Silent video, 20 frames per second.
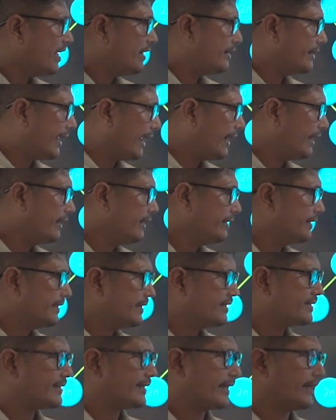Then
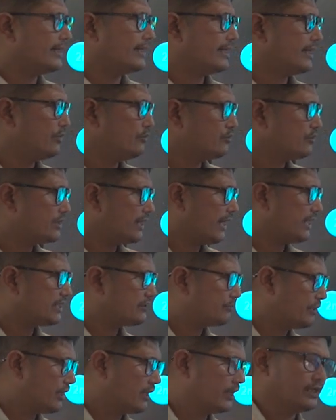these secondary
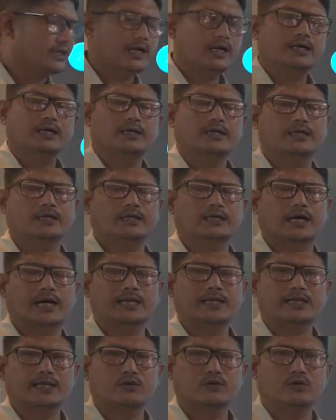oocytes will
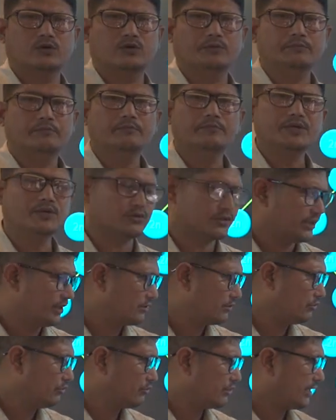undergo
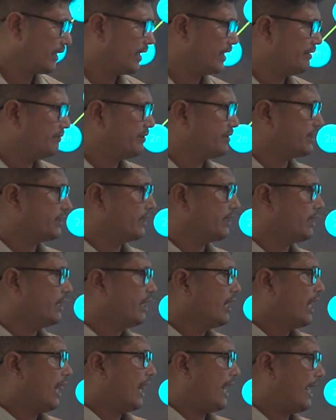meiosis 2 cell division,
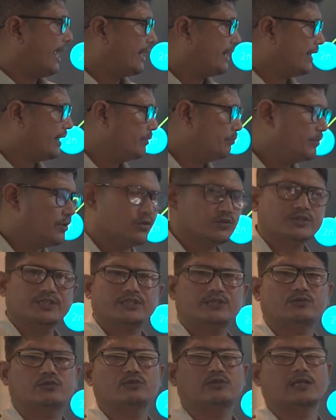and in
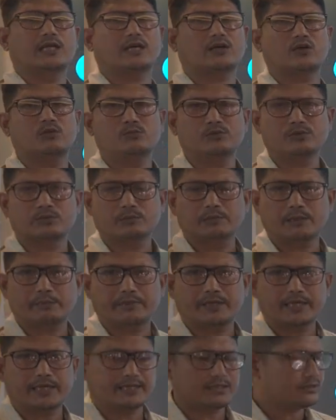meiosis 2 the chromosome
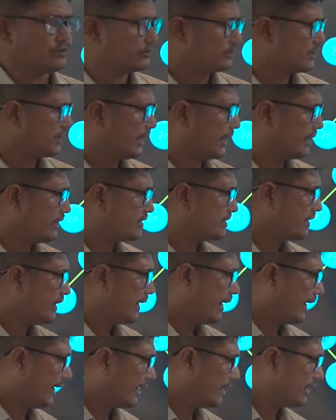number does not change
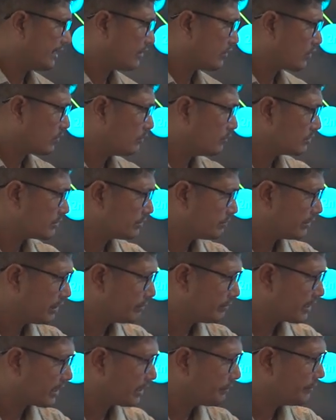and the chromosome
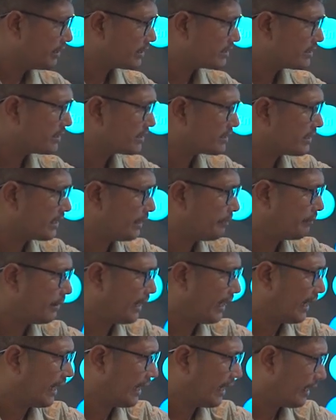number remains the same,
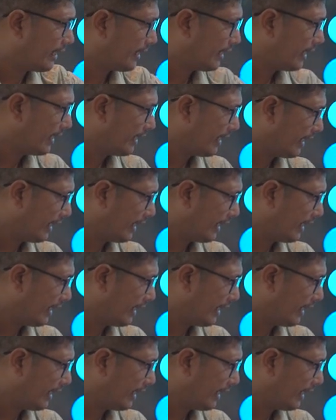n.